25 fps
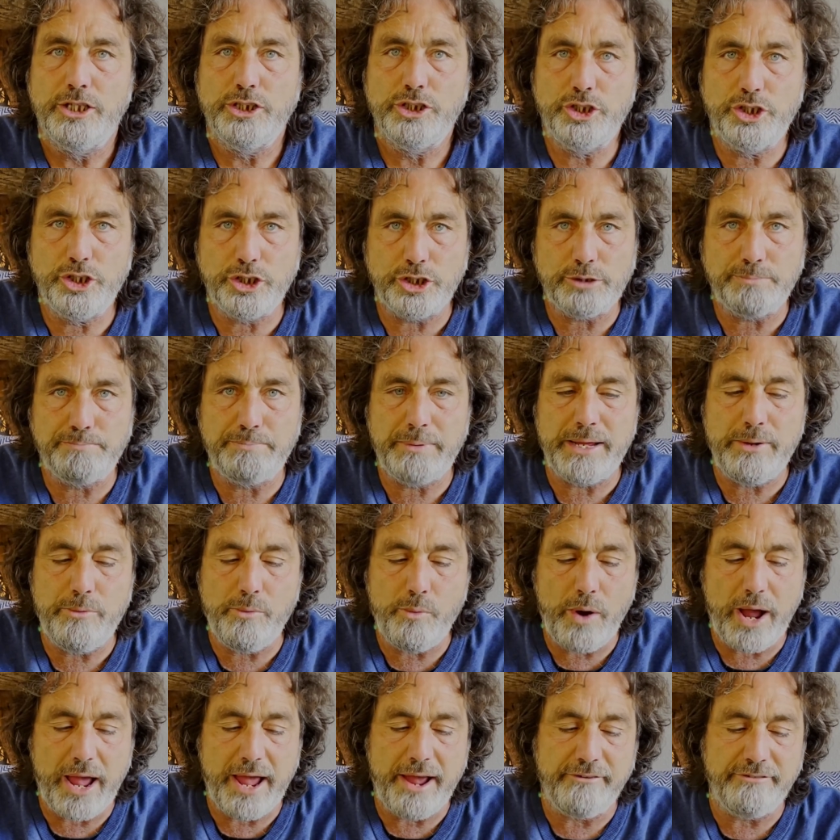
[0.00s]
just be
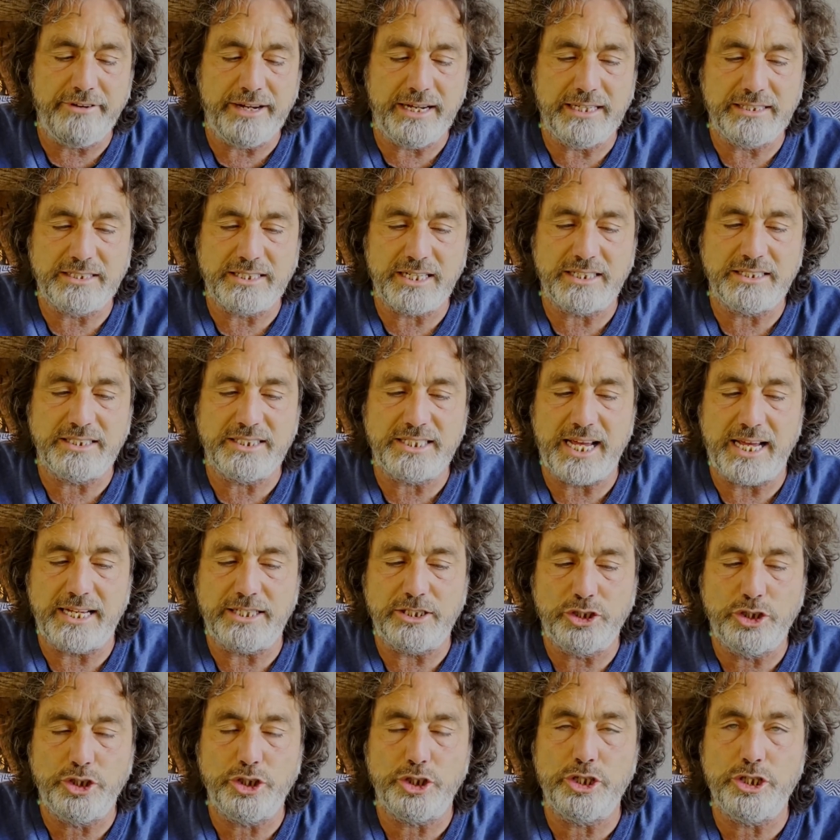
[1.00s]
wary, as I
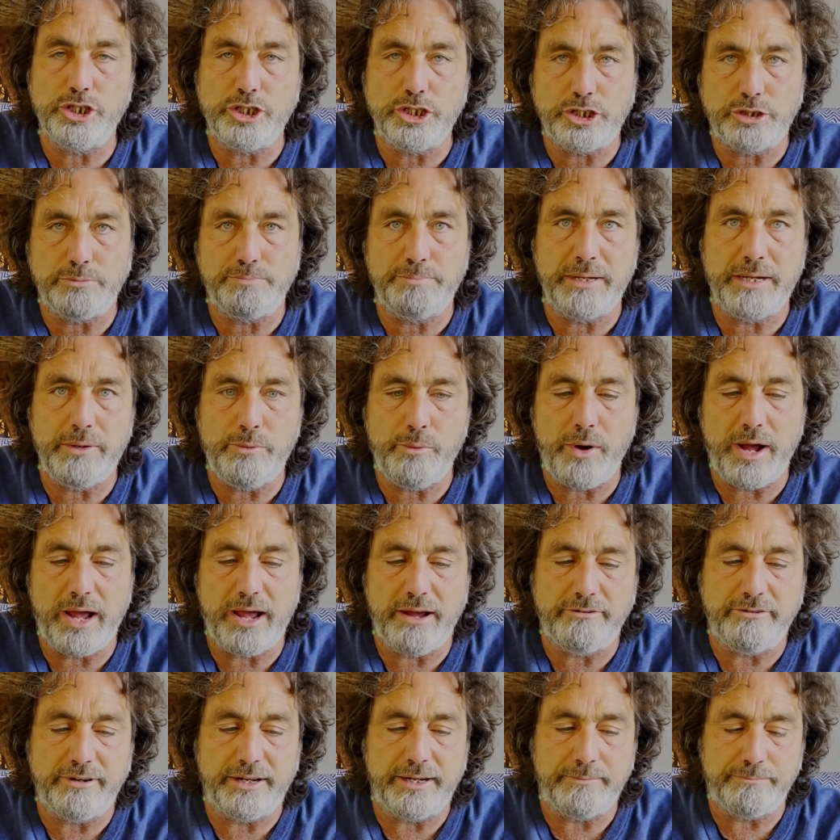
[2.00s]
said, just be
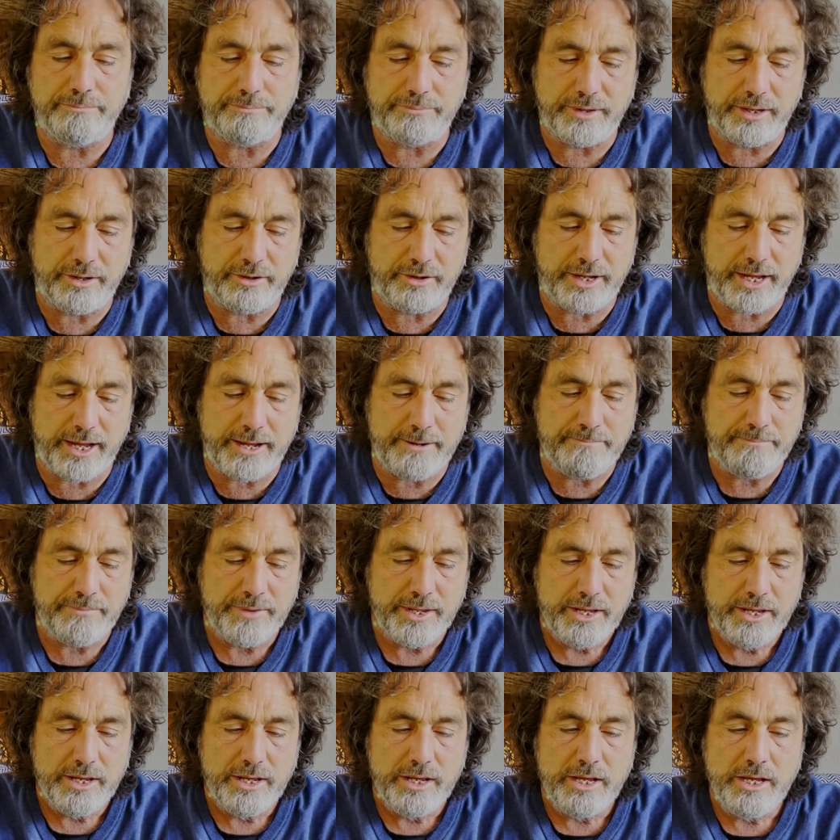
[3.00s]
wary. Okay?
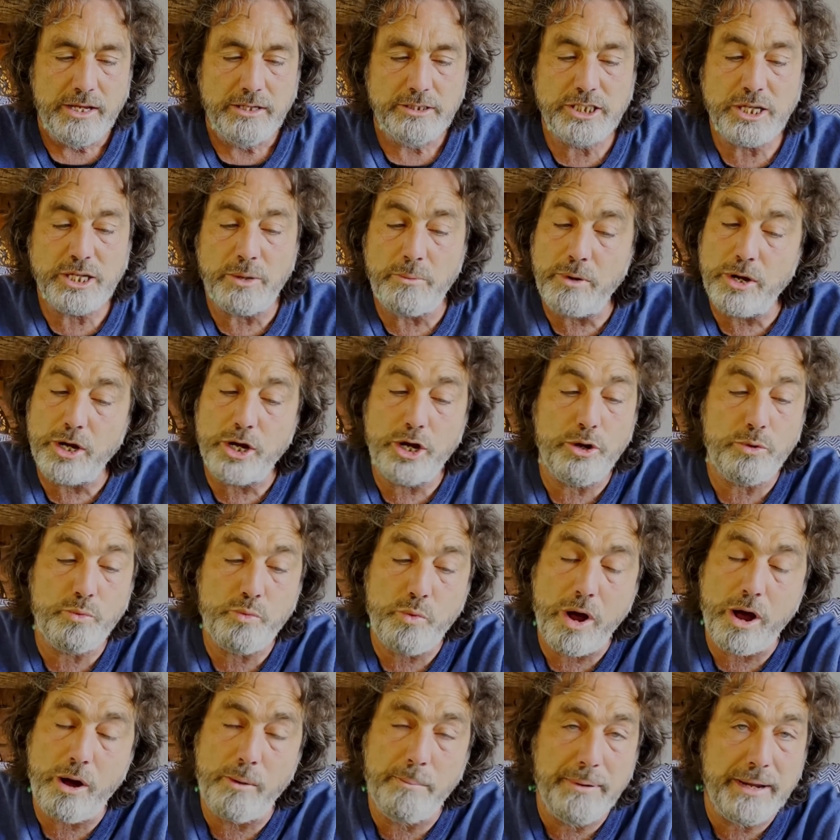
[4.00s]
Someone could
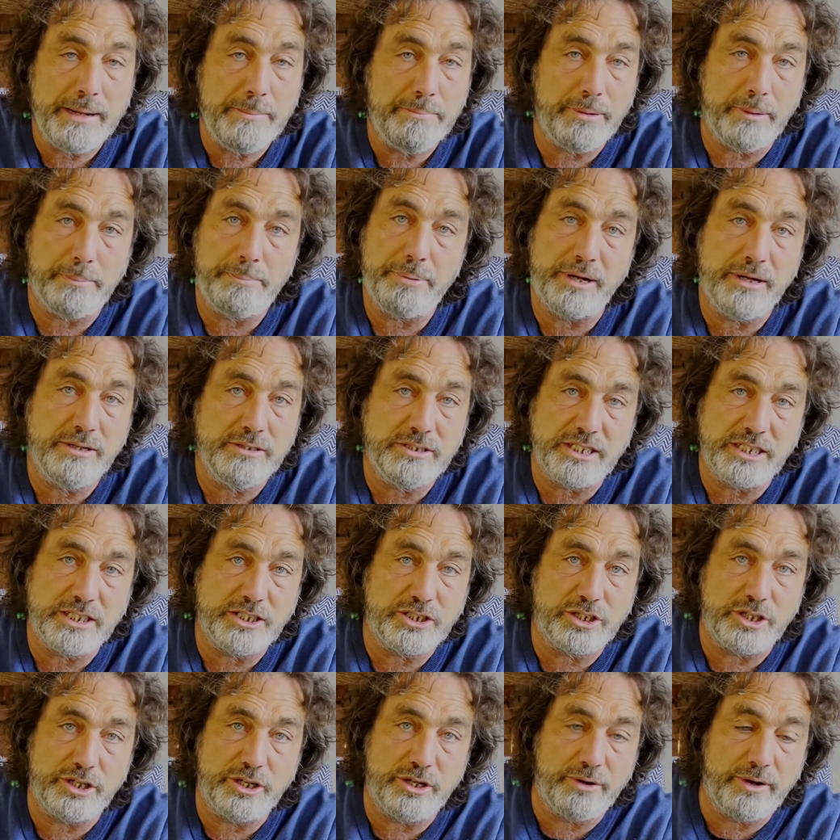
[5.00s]
well be proposing
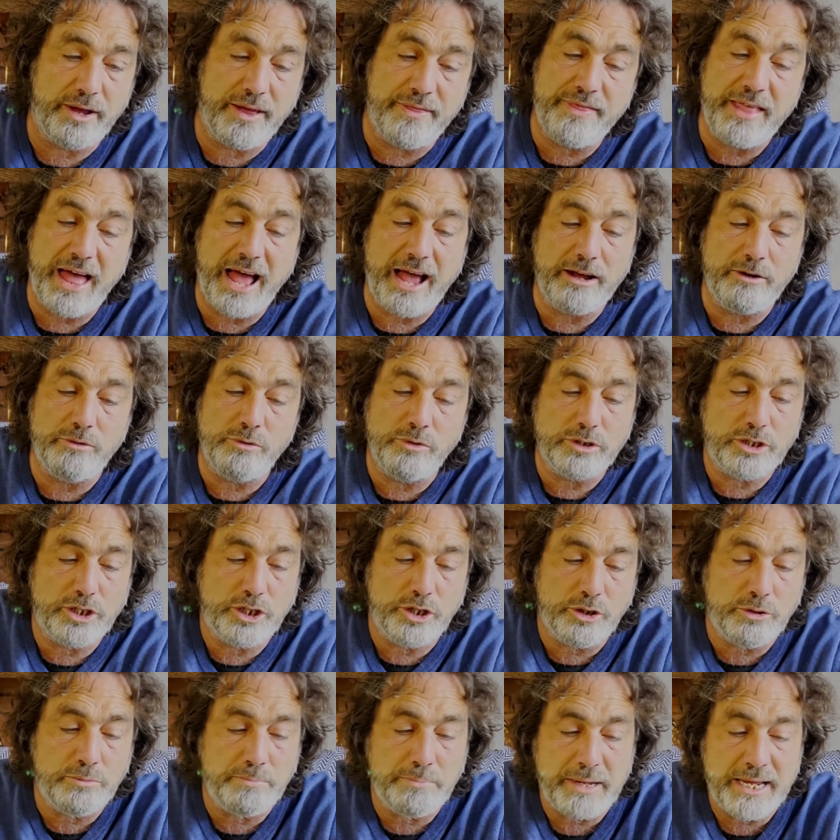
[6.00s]
to you, and that
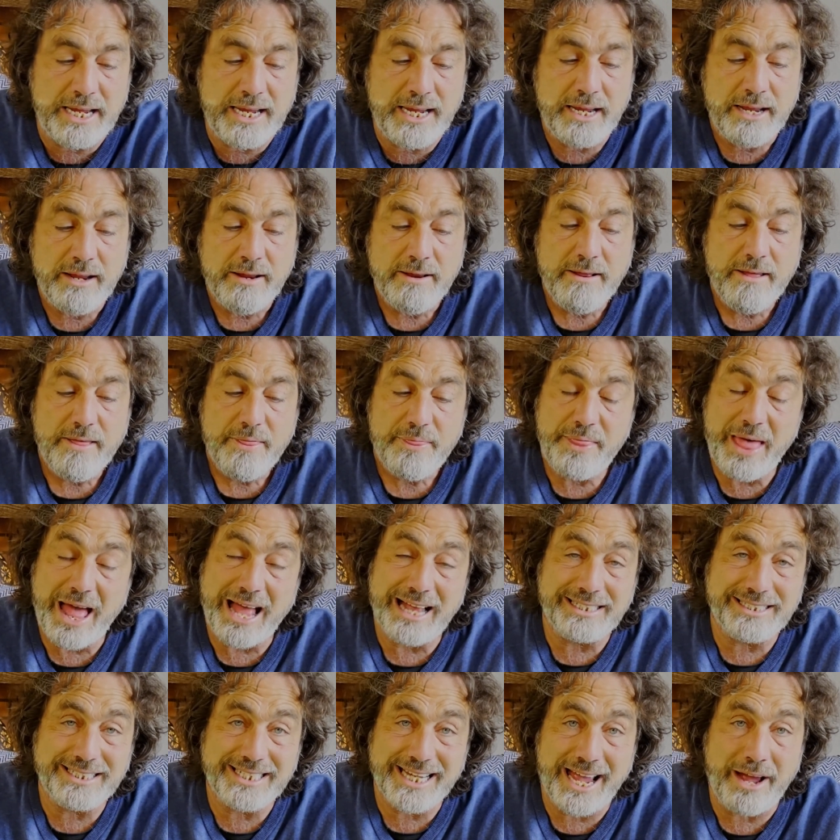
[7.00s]
could be
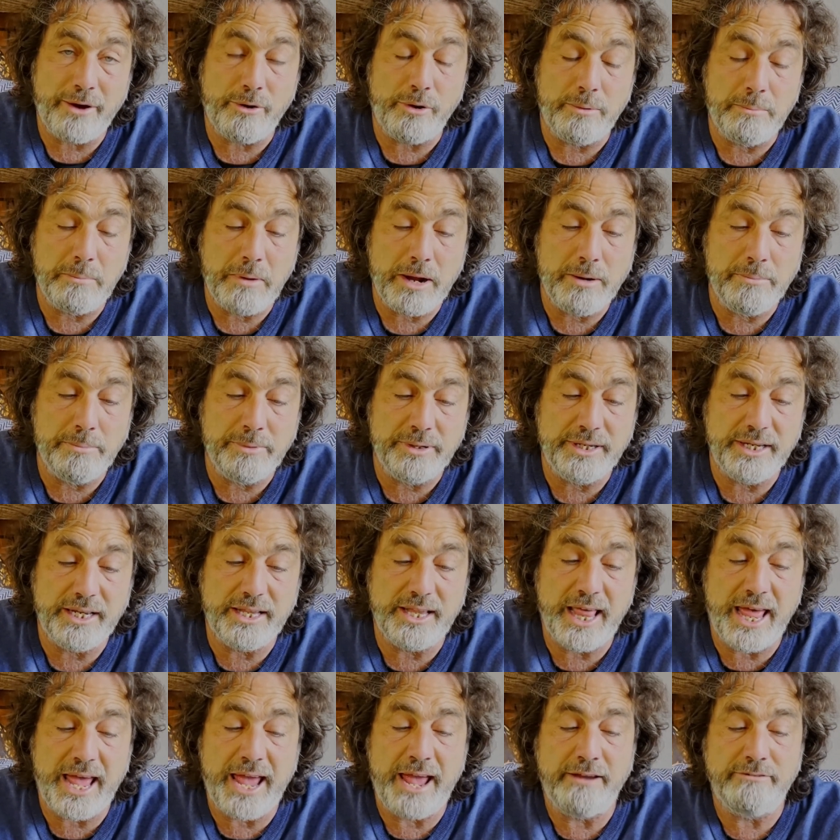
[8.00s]
that tower moment
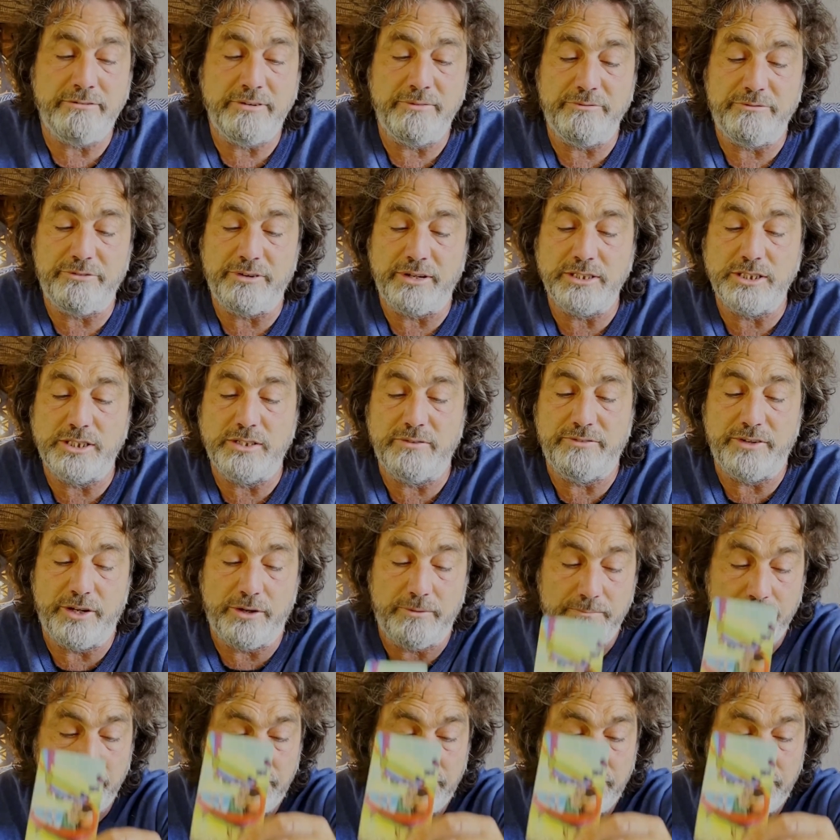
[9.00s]
there in front of you.